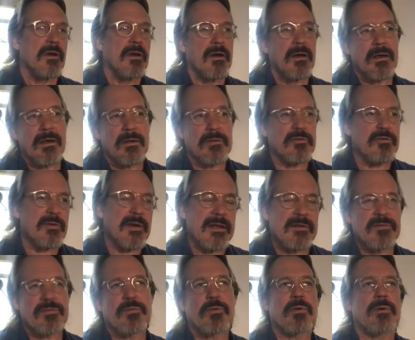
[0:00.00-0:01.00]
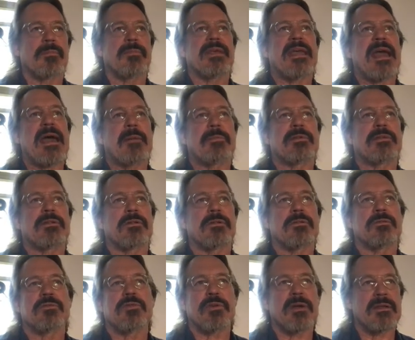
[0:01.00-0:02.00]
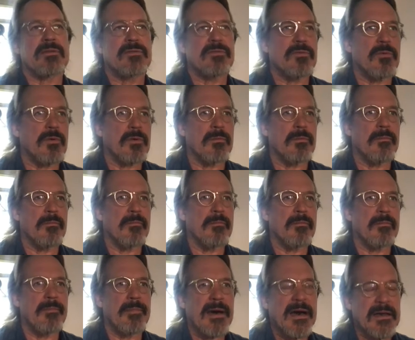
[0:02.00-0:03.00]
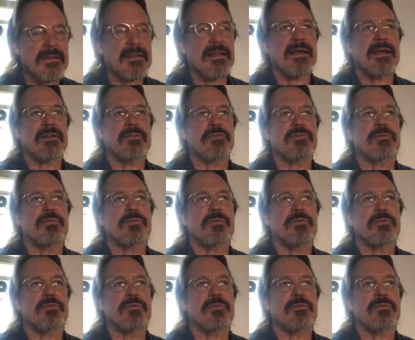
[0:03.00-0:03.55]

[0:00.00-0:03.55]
uh, transform capital, transform potlatch,